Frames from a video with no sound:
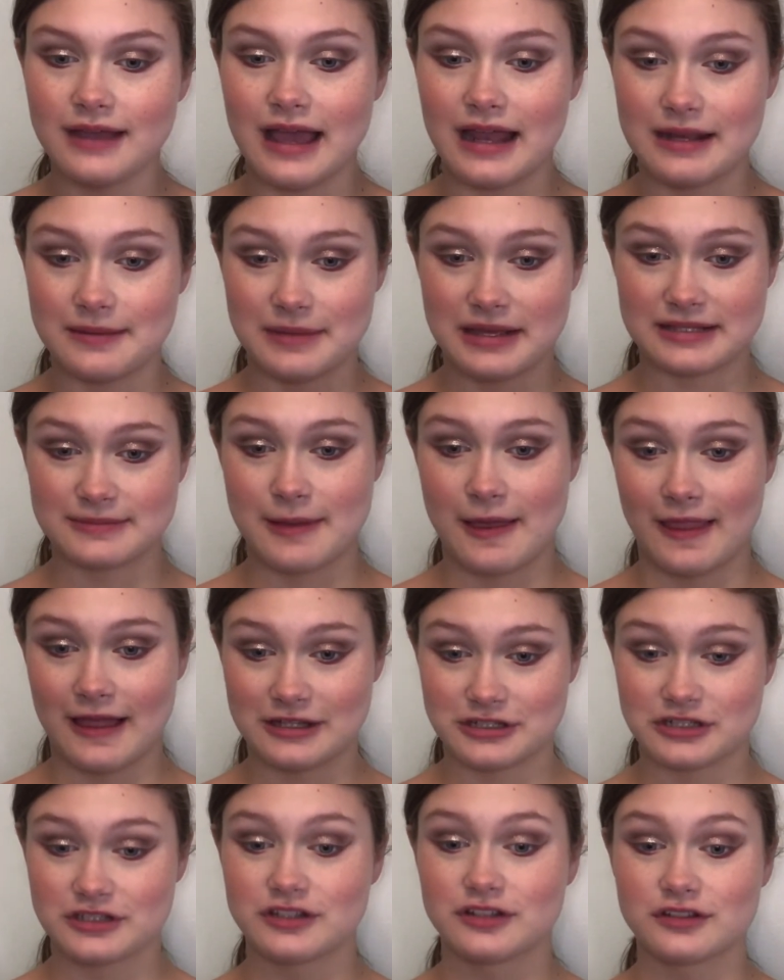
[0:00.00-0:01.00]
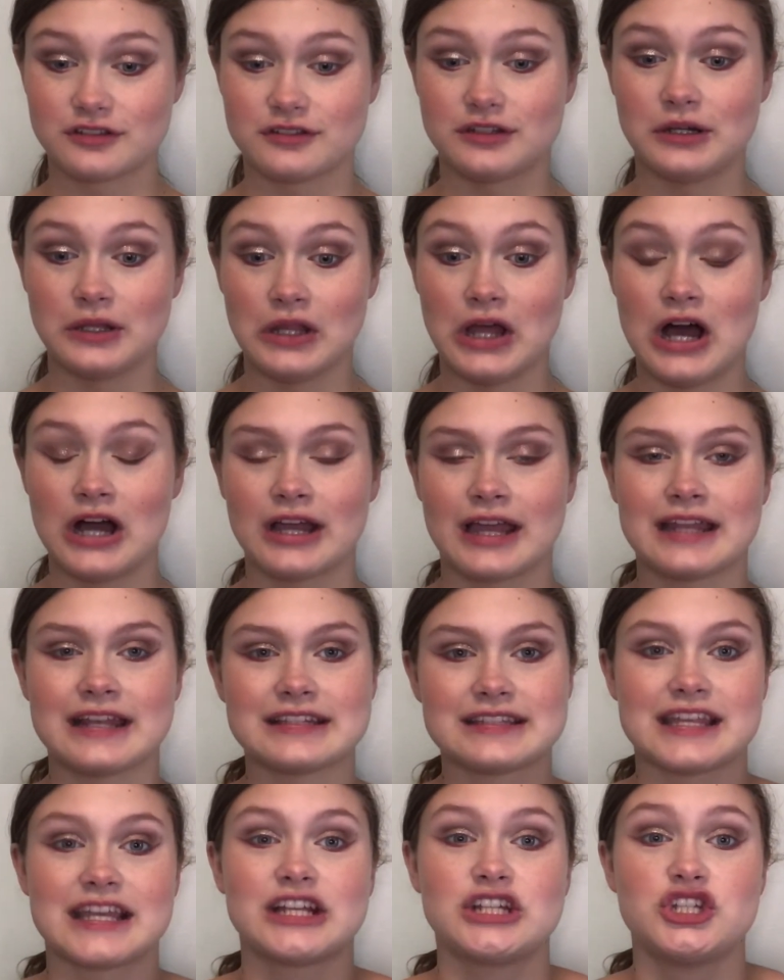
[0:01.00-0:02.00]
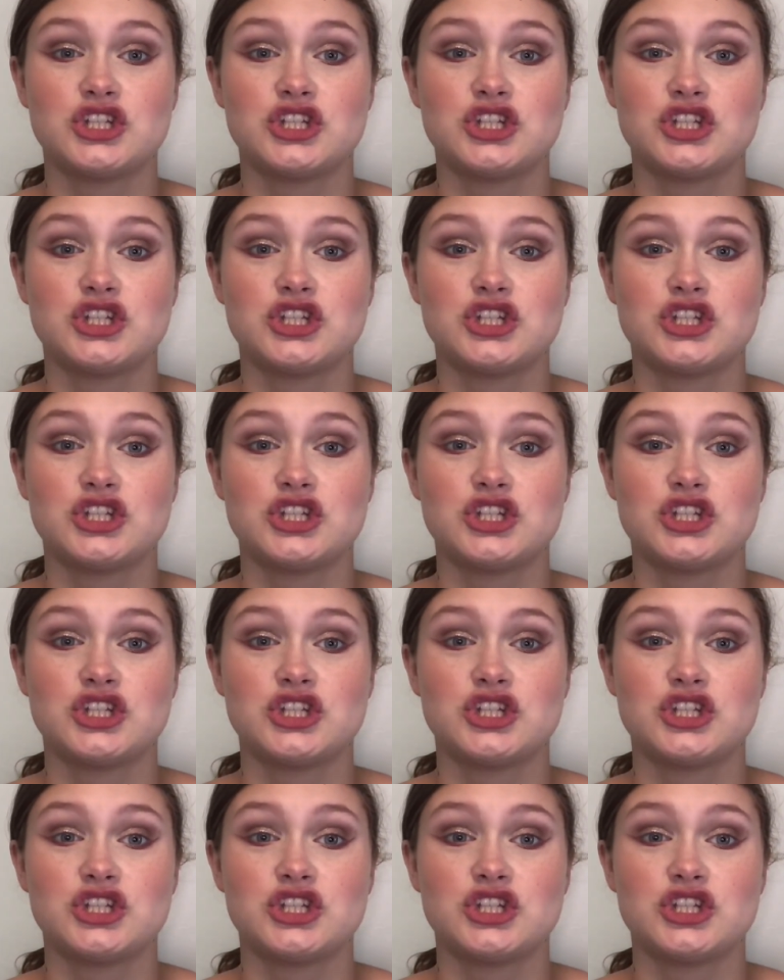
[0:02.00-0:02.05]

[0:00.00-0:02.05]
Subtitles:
It makes my lashes look so long, and it's like